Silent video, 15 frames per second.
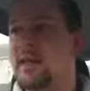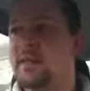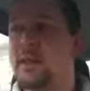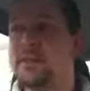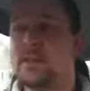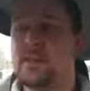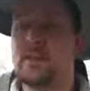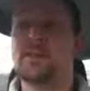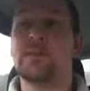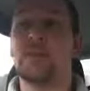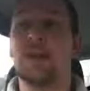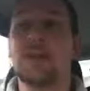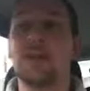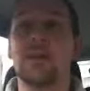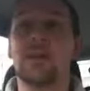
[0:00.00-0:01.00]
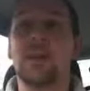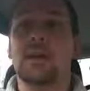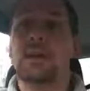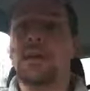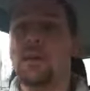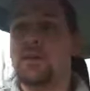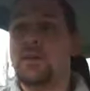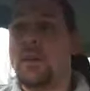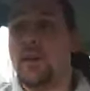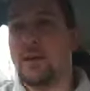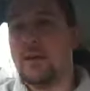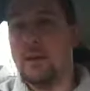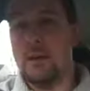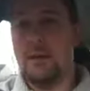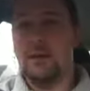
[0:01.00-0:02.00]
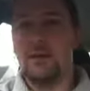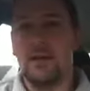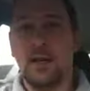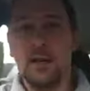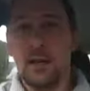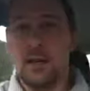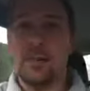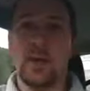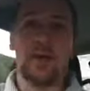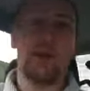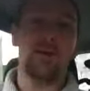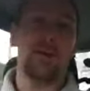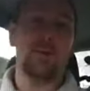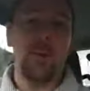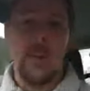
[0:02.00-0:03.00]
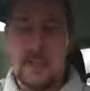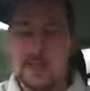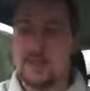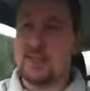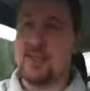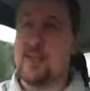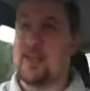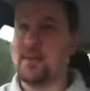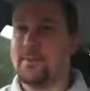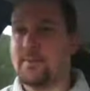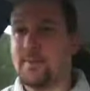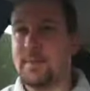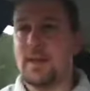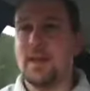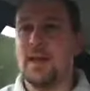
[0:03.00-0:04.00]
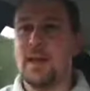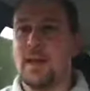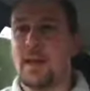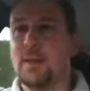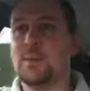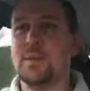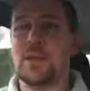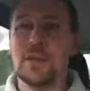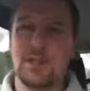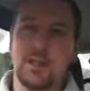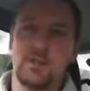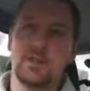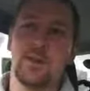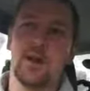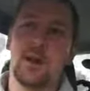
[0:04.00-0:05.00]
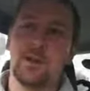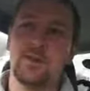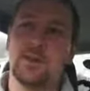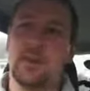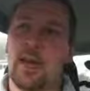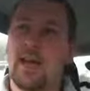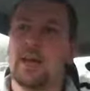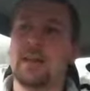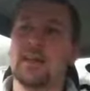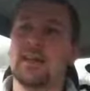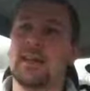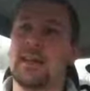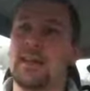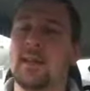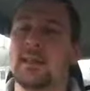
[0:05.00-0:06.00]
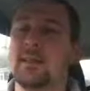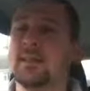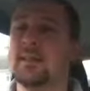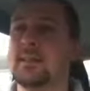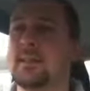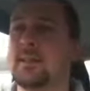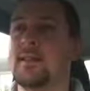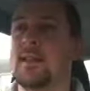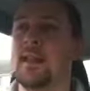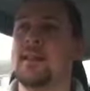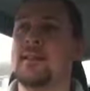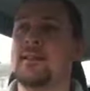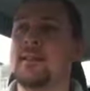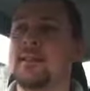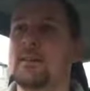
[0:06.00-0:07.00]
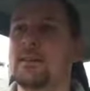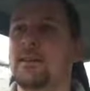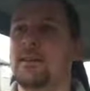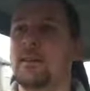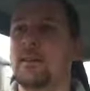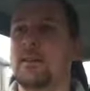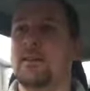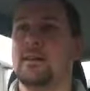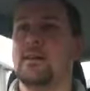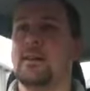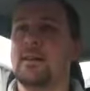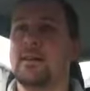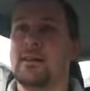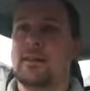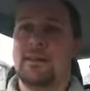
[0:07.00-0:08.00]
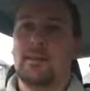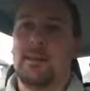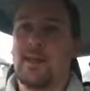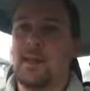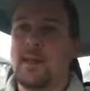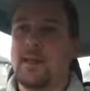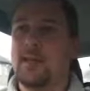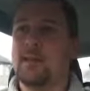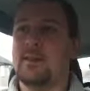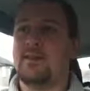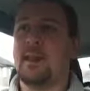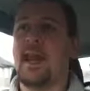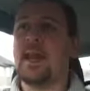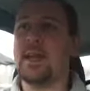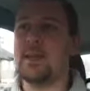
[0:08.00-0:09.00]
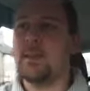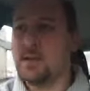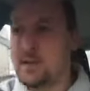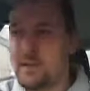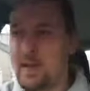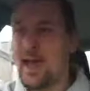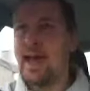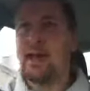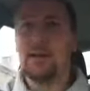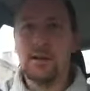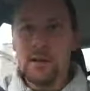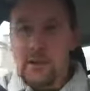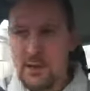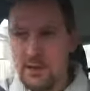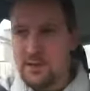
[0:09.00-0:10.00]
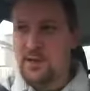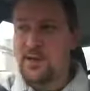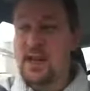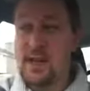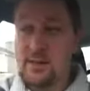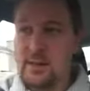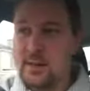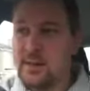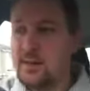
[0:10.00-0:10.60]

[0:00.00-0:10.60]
"So, Mr. Smith, do you think that you might be going for this today?" And because you've coughed and anchored it, then the anchor is there, and you triggered